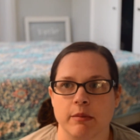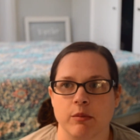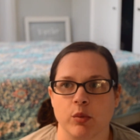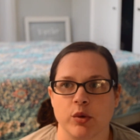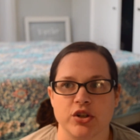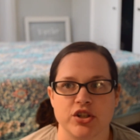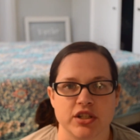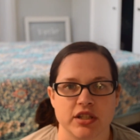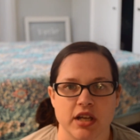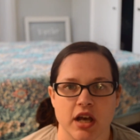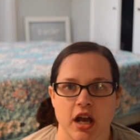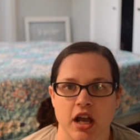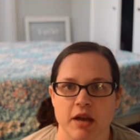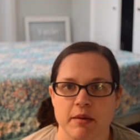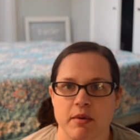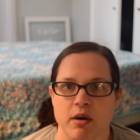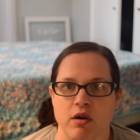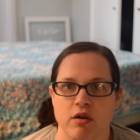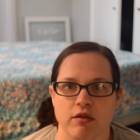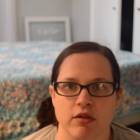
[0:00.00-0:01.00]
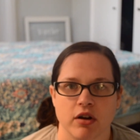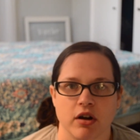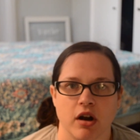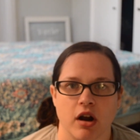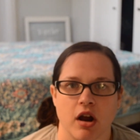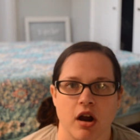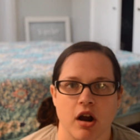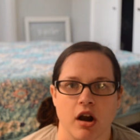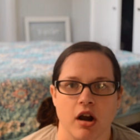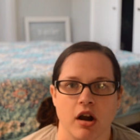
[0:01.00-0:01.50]
we just hung them
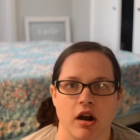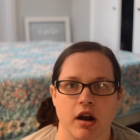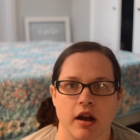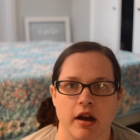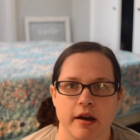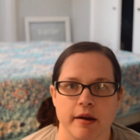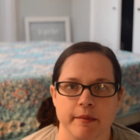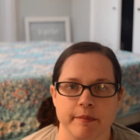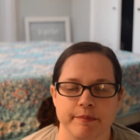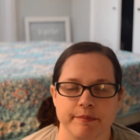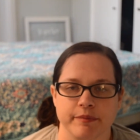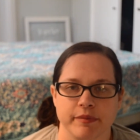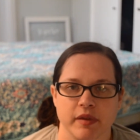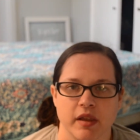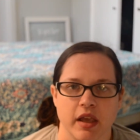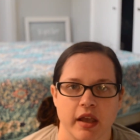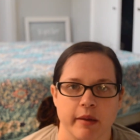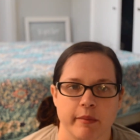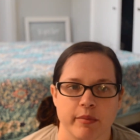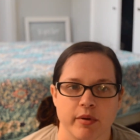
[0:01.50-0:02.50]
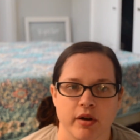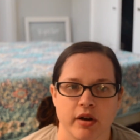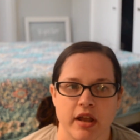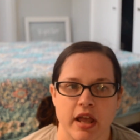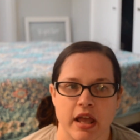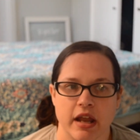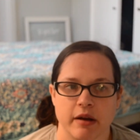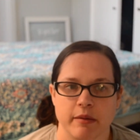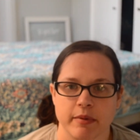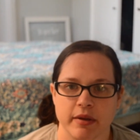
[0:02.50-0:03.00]
over our camper
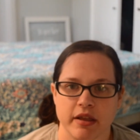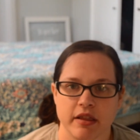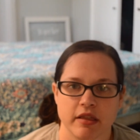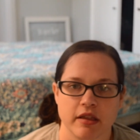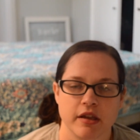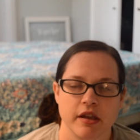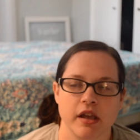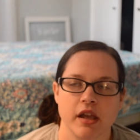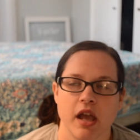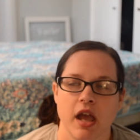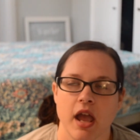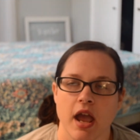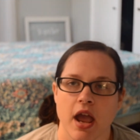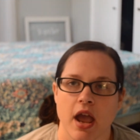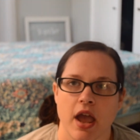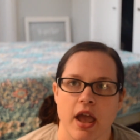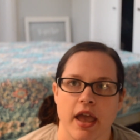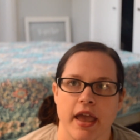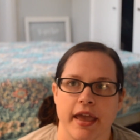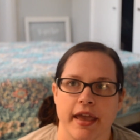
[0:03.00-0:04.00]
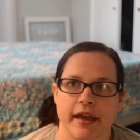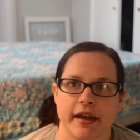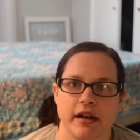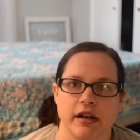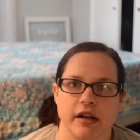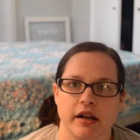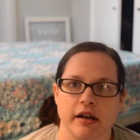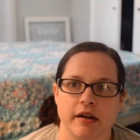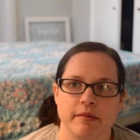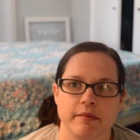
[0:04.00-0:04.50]
canopy thing,
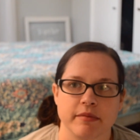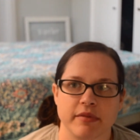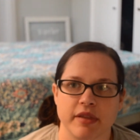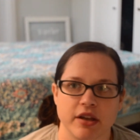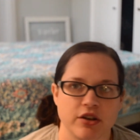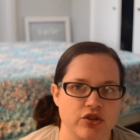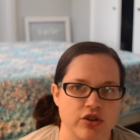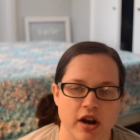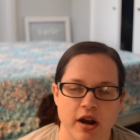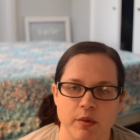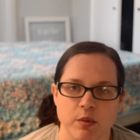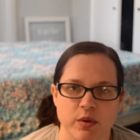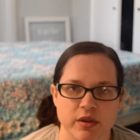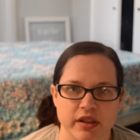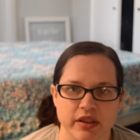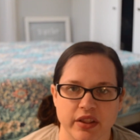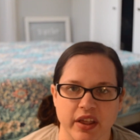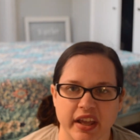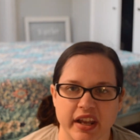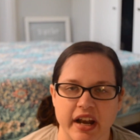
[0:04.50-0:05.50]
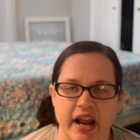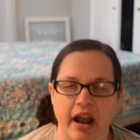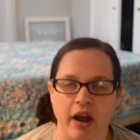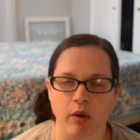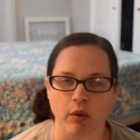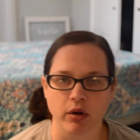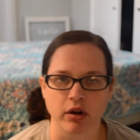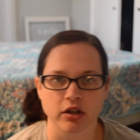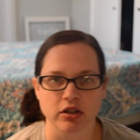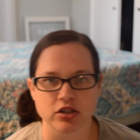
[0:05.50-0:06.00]
and they dried within like an
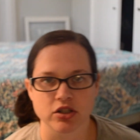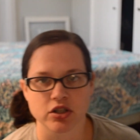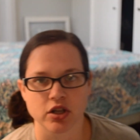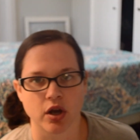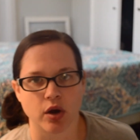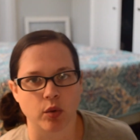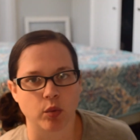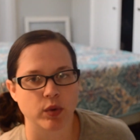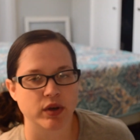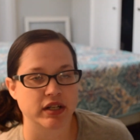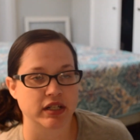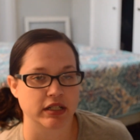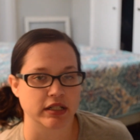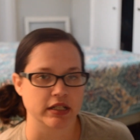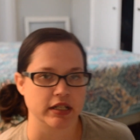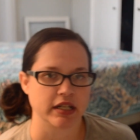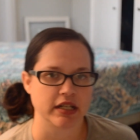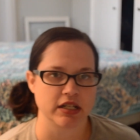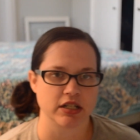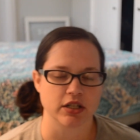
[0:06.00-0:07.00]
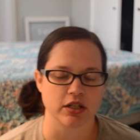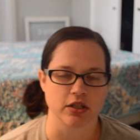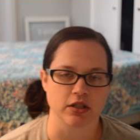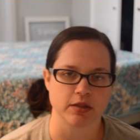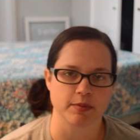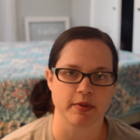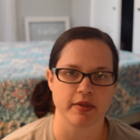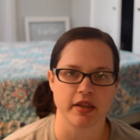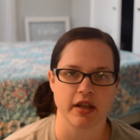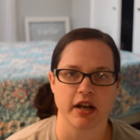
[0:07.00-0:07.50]
hour. So we didn't need to
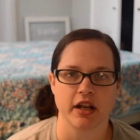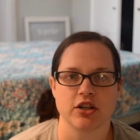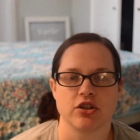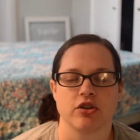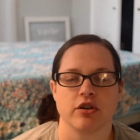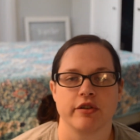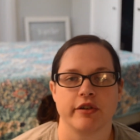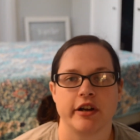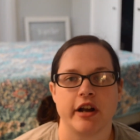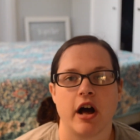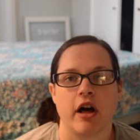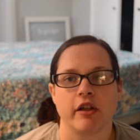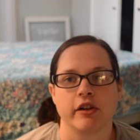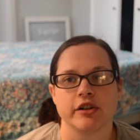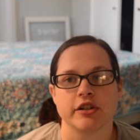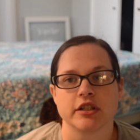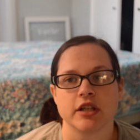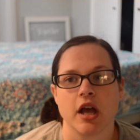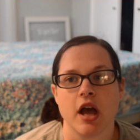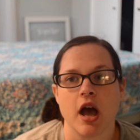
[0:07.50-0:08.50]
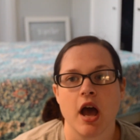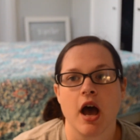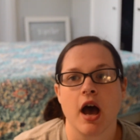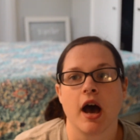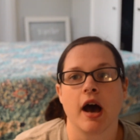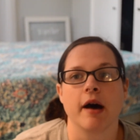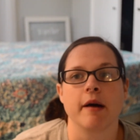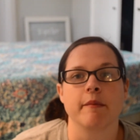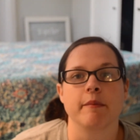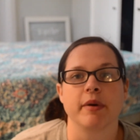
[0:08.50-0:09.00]
spend that extra $3.
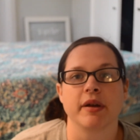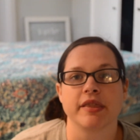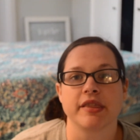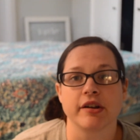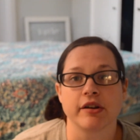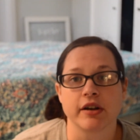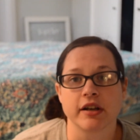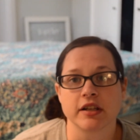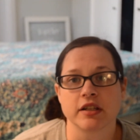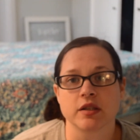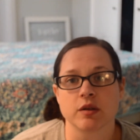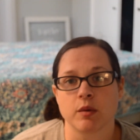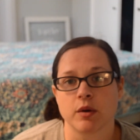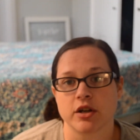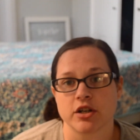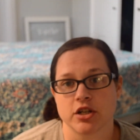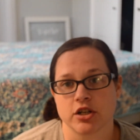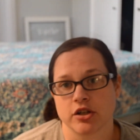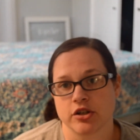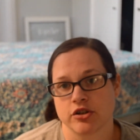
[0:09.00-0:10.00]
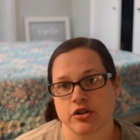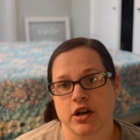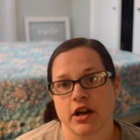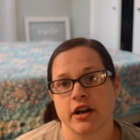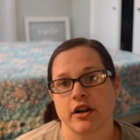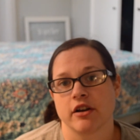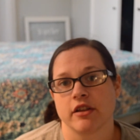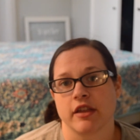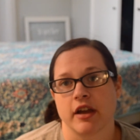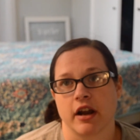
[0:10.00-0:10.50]
But there is a washer and
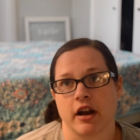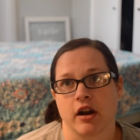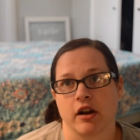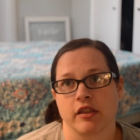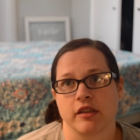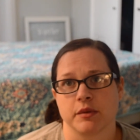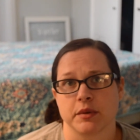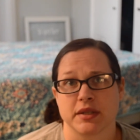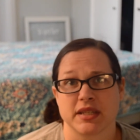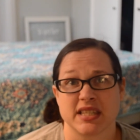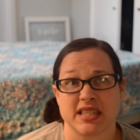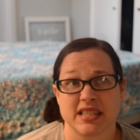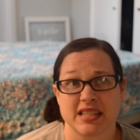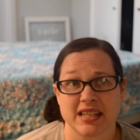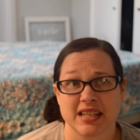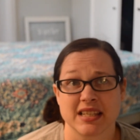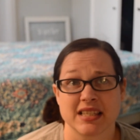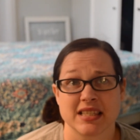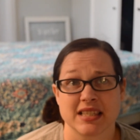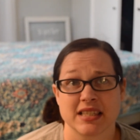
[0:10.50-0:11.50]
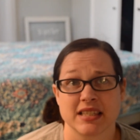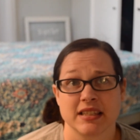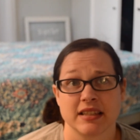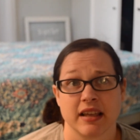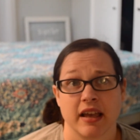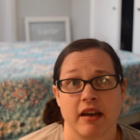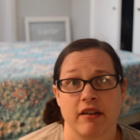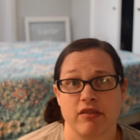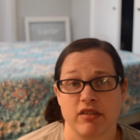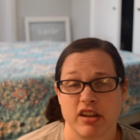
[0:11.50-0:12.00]
dryer there. There's 6
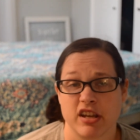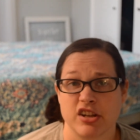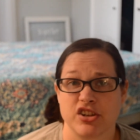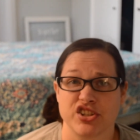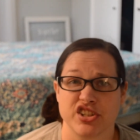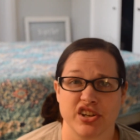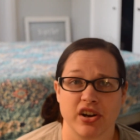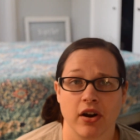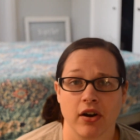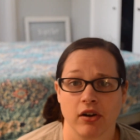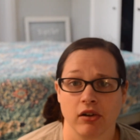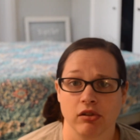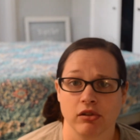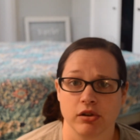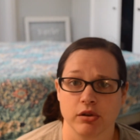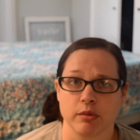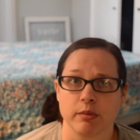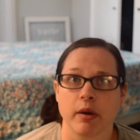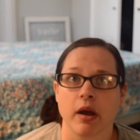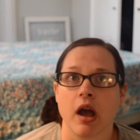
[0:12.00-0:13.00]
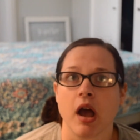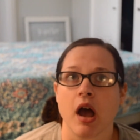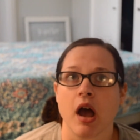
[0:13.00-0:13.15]
of each in our loop.